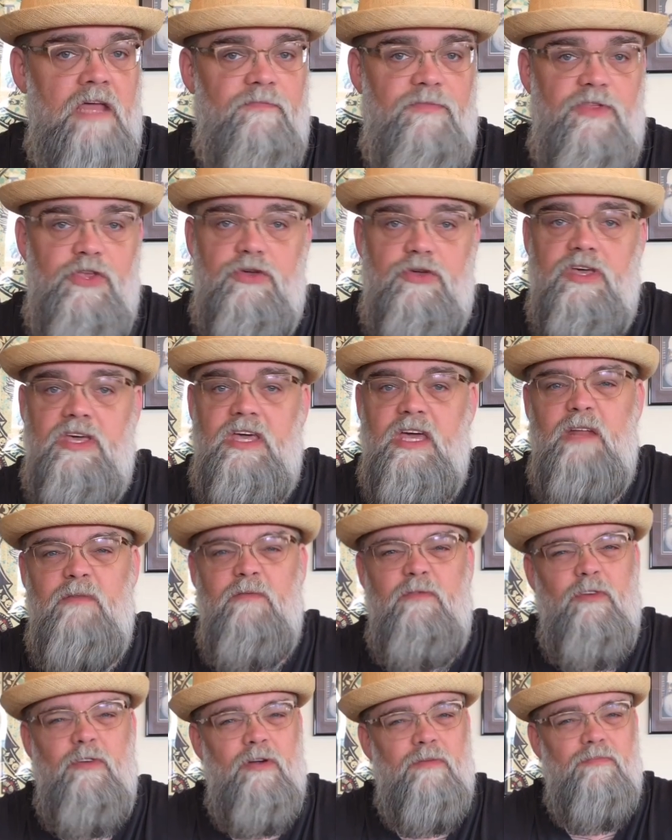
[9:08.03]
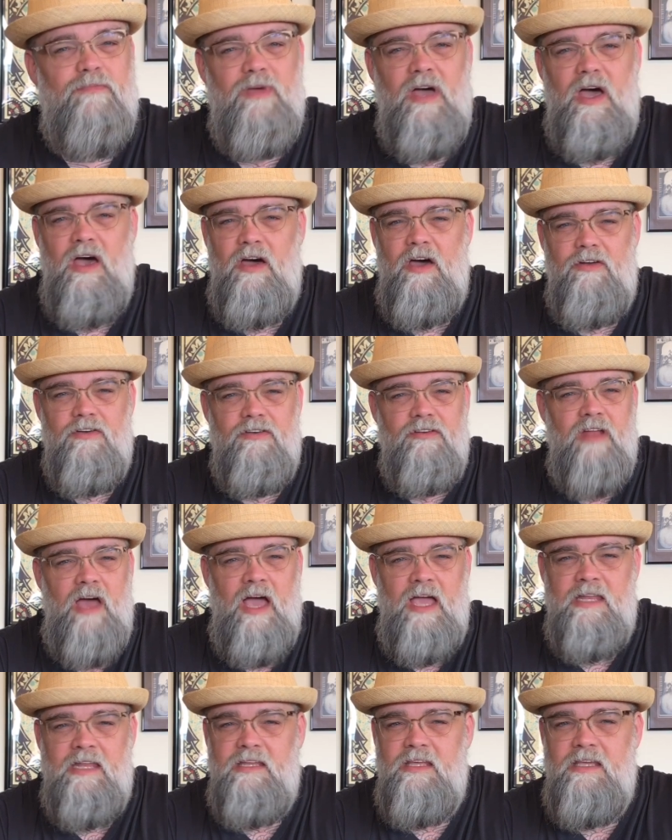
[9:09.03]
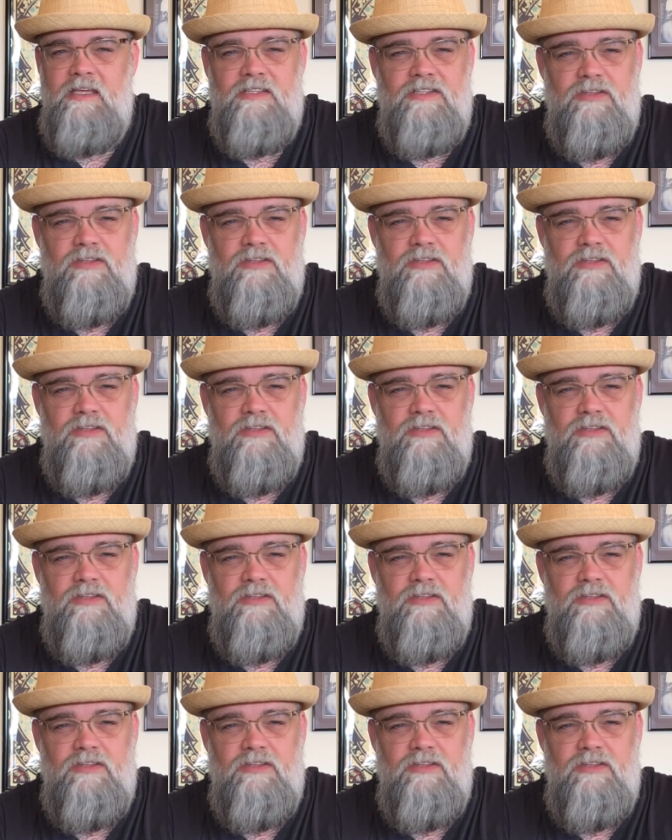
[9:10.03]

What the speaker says: you could get them for $190,